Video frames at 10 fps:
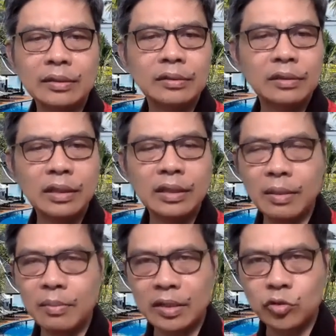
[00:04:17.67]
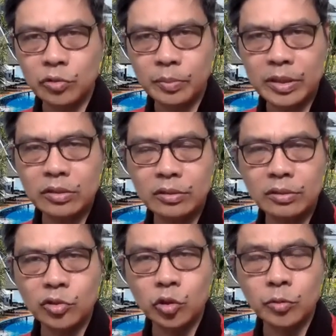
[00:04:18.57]
that hindi
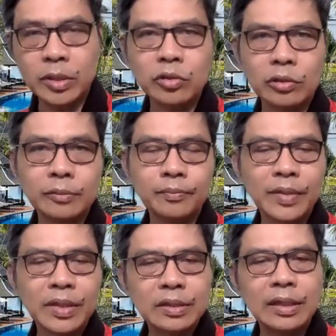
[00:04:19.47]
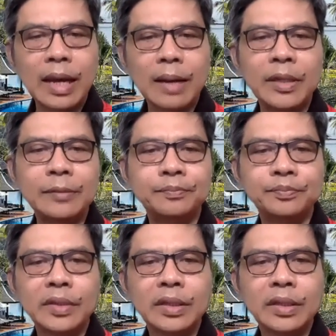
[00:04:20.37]
magsuspitso si Naaman.